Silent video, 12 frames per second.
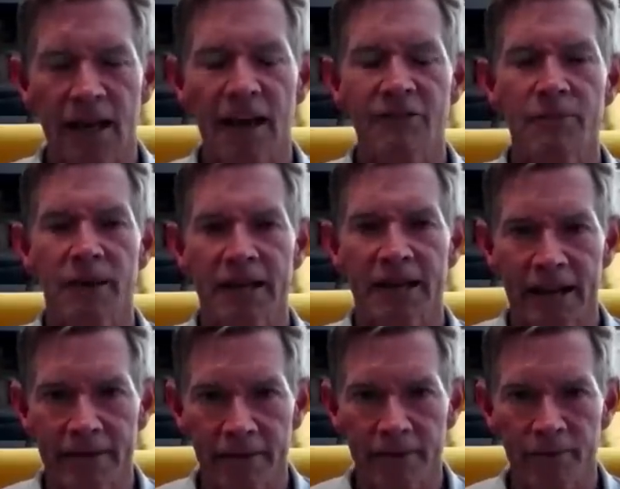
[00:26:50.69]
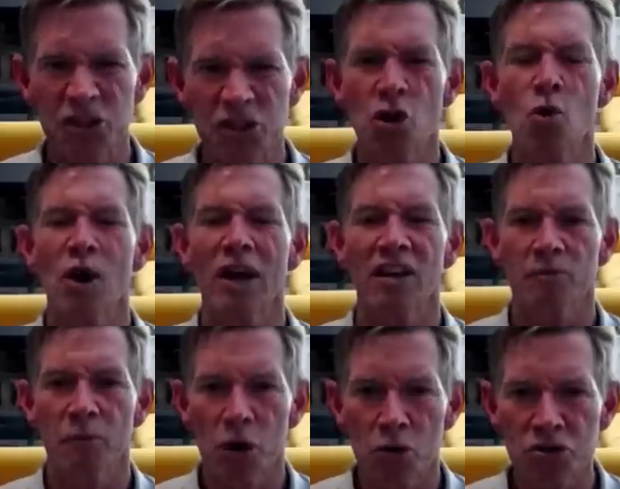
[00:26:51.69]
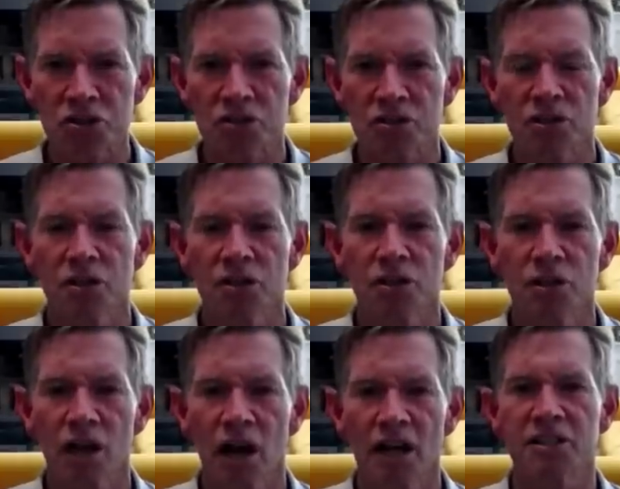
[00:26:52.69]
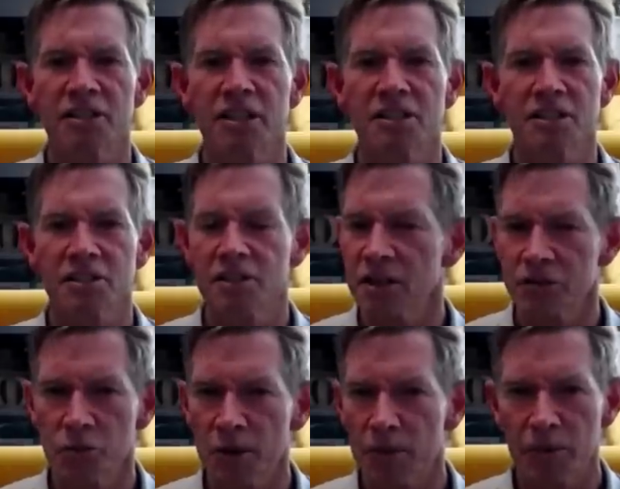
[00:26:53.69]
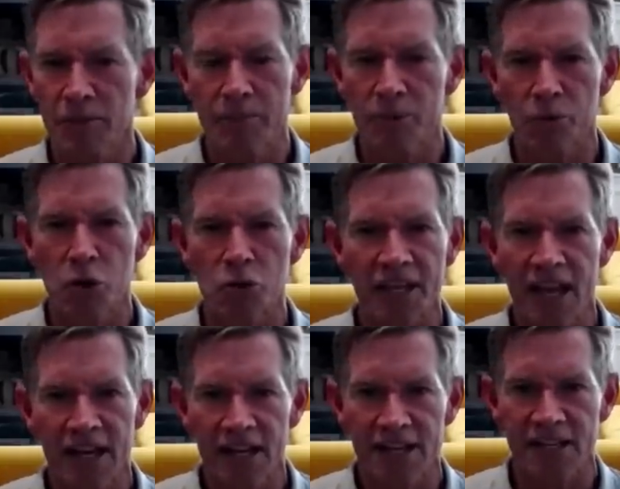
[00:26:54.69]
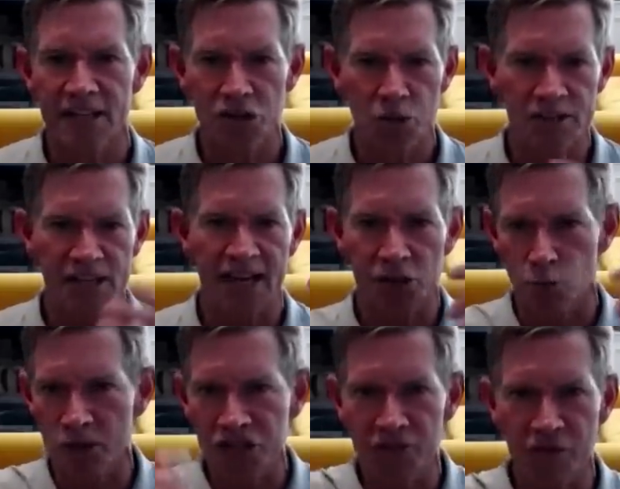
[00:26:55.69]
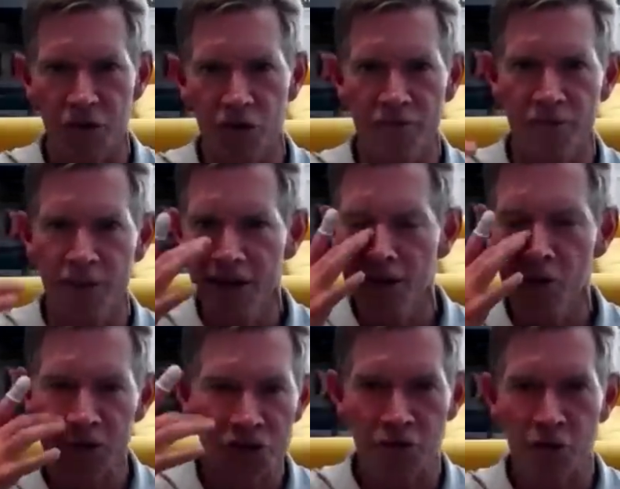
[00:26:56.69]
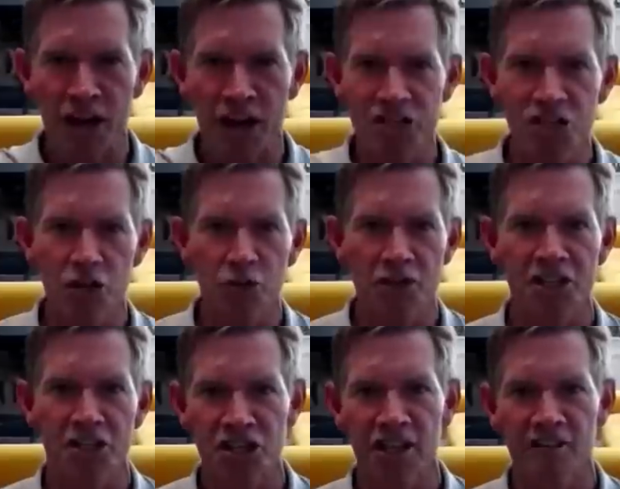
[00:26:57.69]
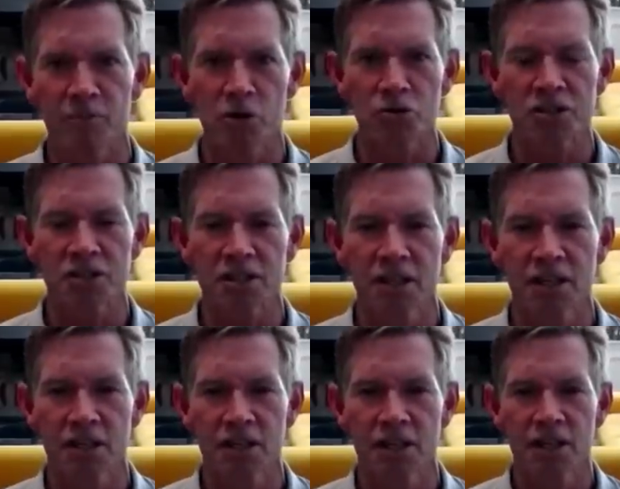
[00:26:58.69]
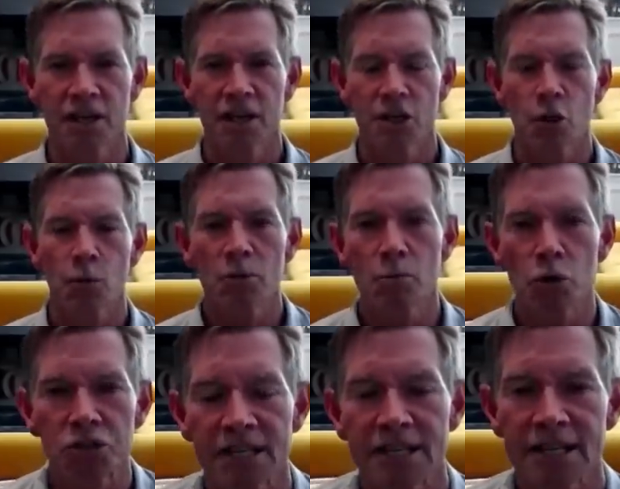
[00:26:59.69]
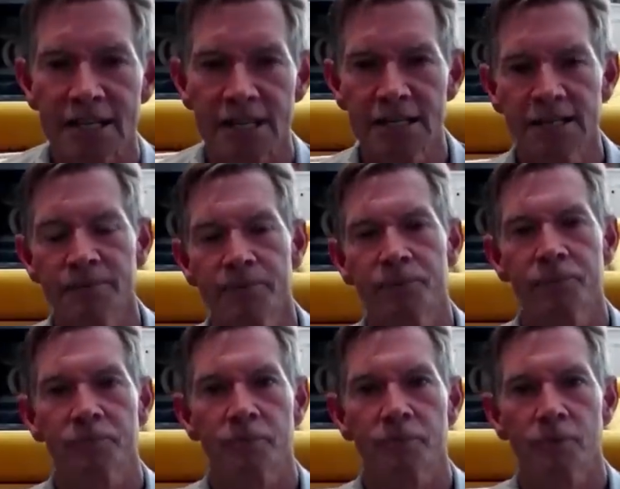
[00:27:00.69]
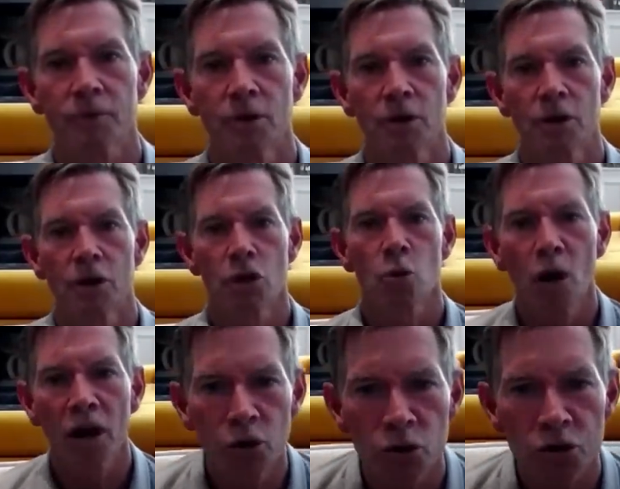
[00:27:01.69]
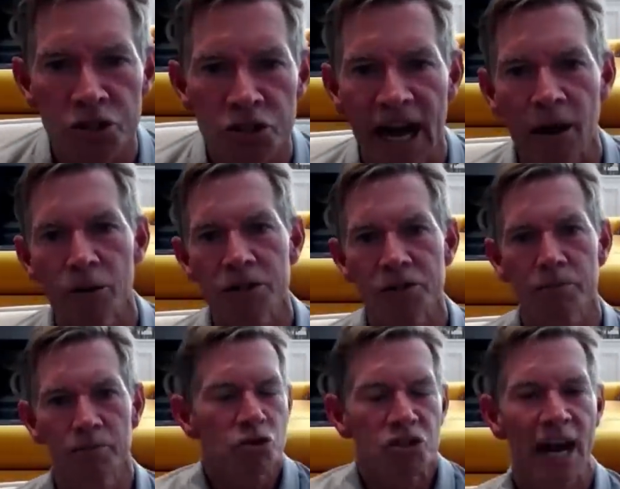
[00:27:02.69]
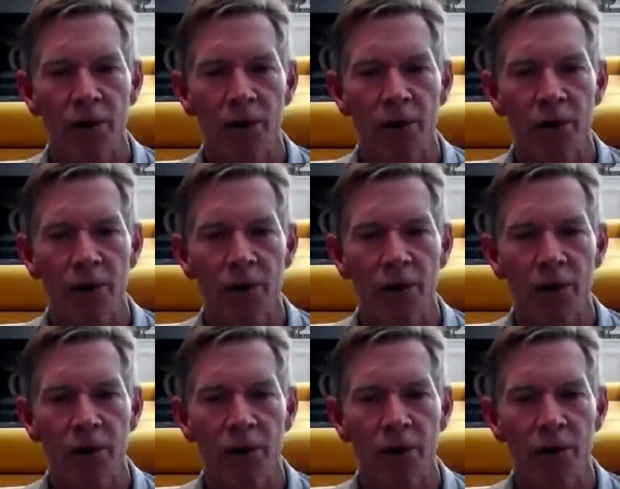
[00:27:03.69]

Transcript: Everybody, Ann. But you know who I love most? You probably remember Rose Kennedy said this. She was asked which of her nine children did she love most? The one most in need, the one who is most